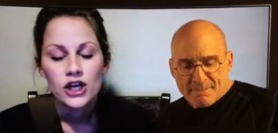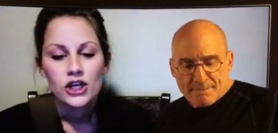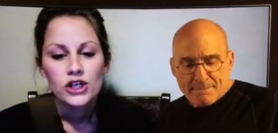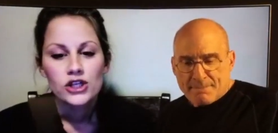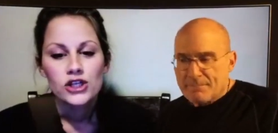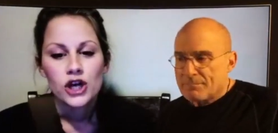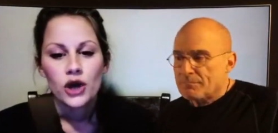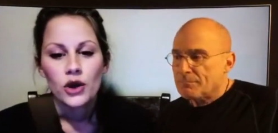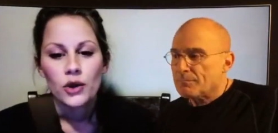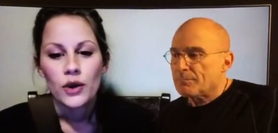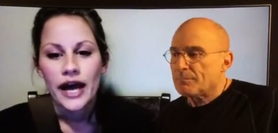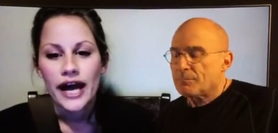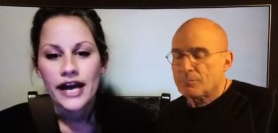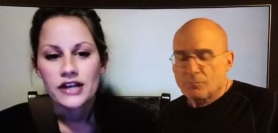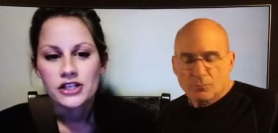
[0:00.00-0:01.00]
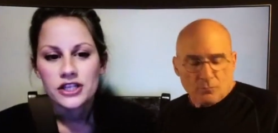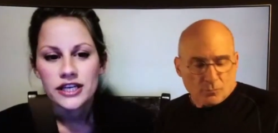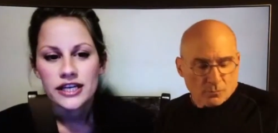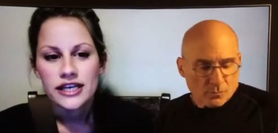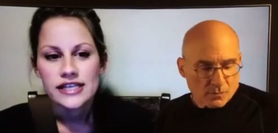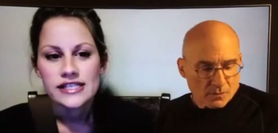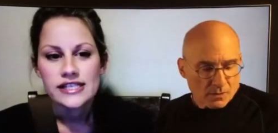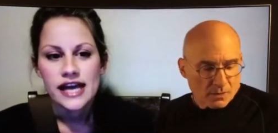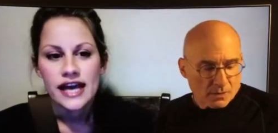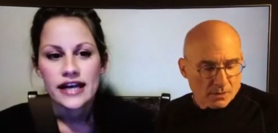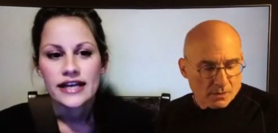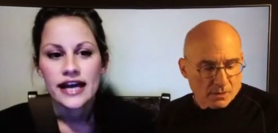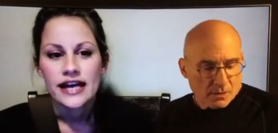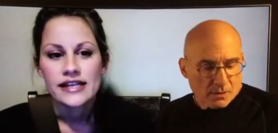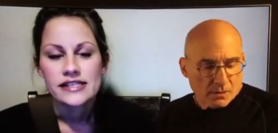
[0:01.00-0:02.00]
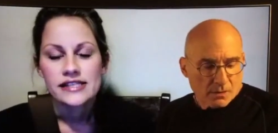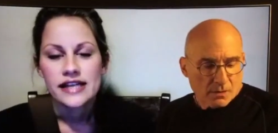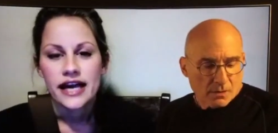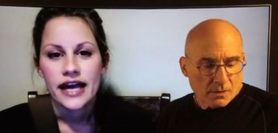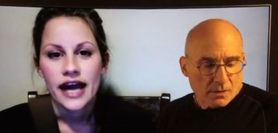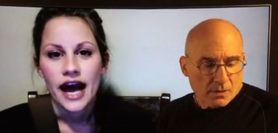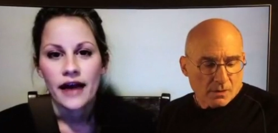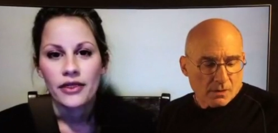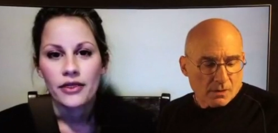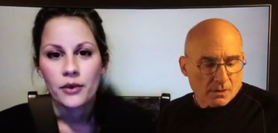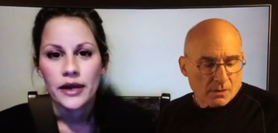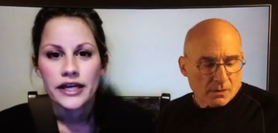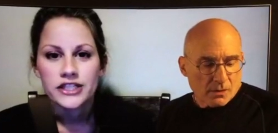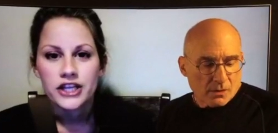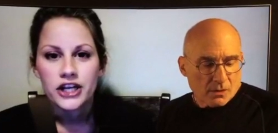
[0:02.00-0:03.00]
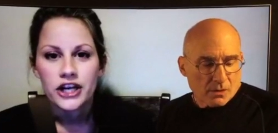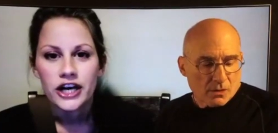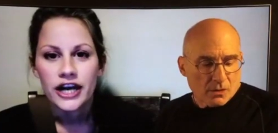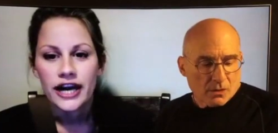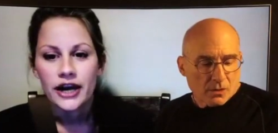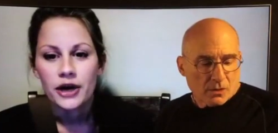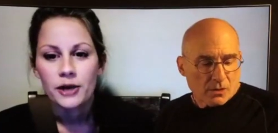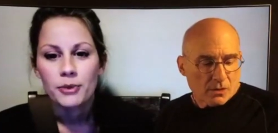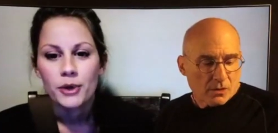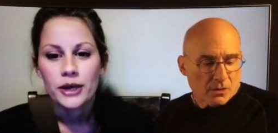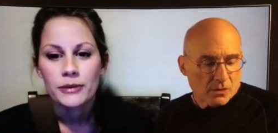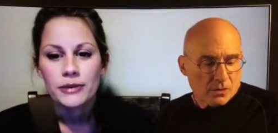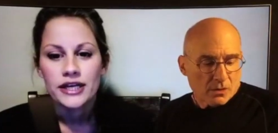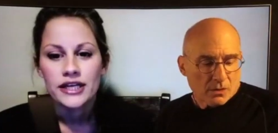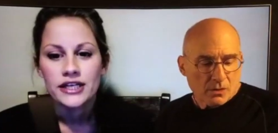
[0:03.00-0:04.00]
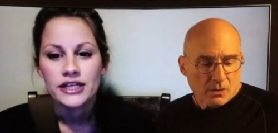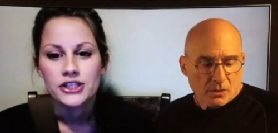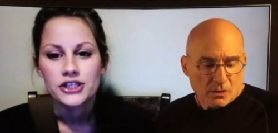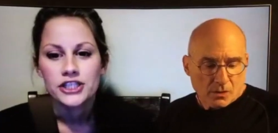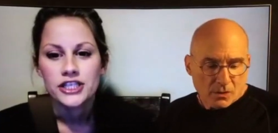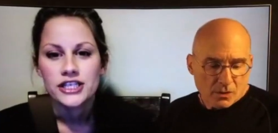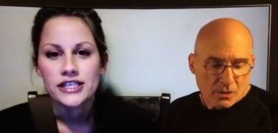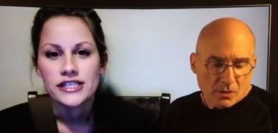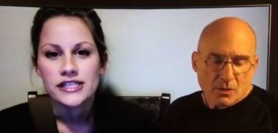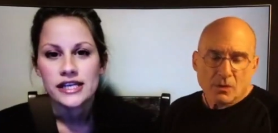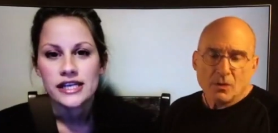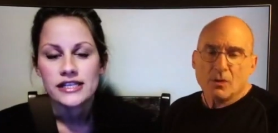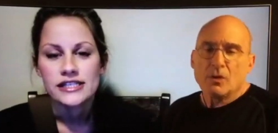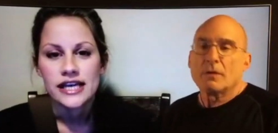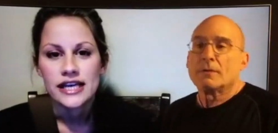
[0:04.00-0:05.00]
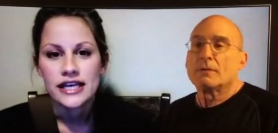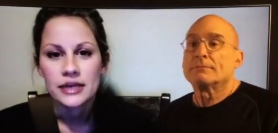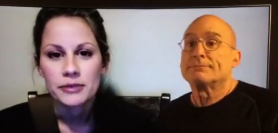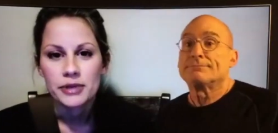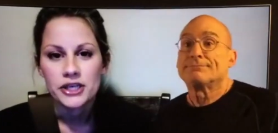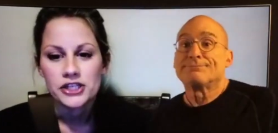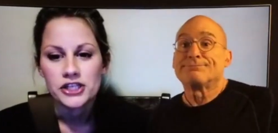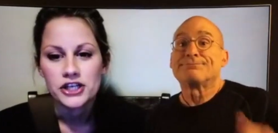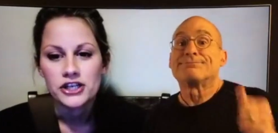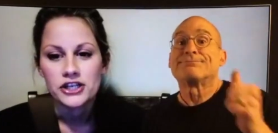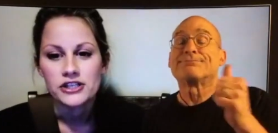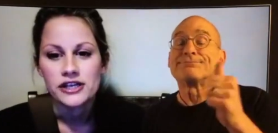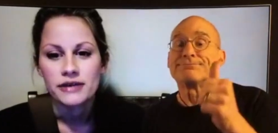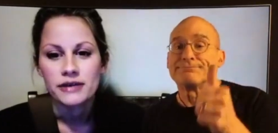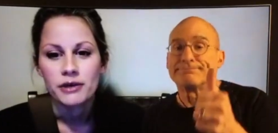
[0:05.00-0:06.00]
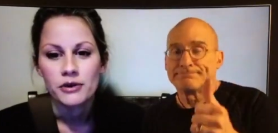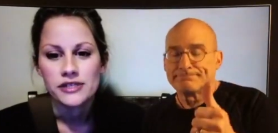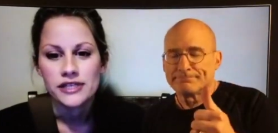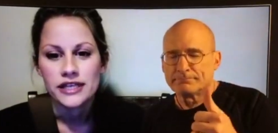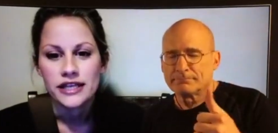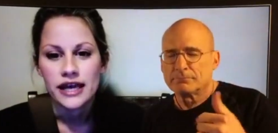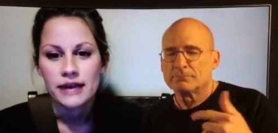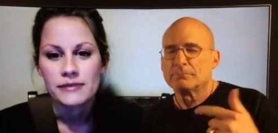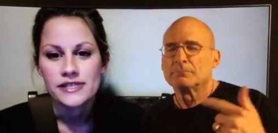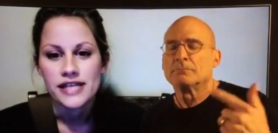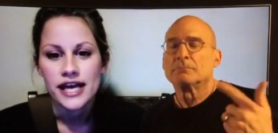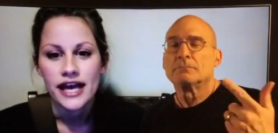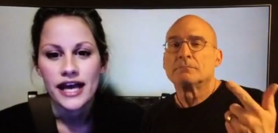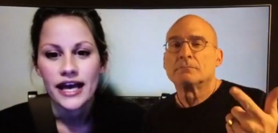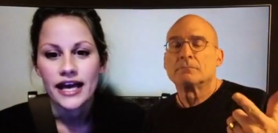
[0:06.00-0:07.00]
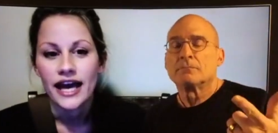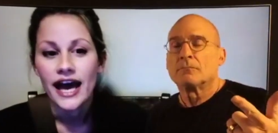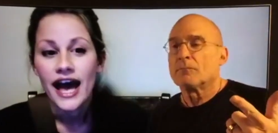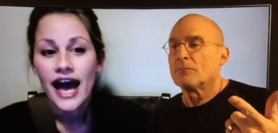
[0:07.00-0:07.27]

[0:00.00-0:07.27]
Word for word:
Speaker 1: So Ashley is that guest that on the way to her hair appointment, she's taking pictures and posting them saying,